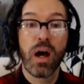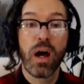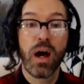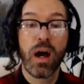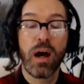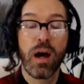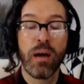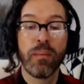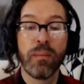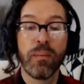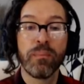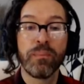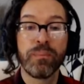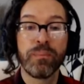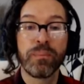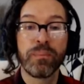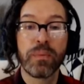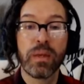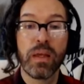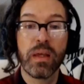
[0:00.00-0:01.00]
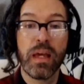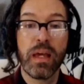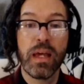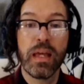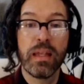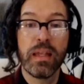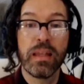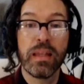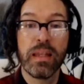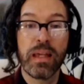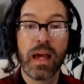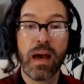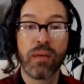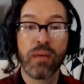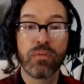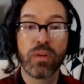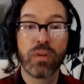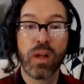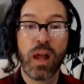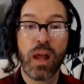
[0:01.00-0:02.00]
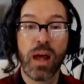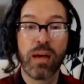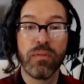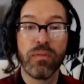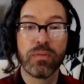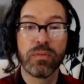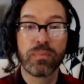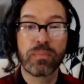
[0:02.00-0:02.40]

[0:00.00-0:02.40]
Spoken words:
um, in the afterlife.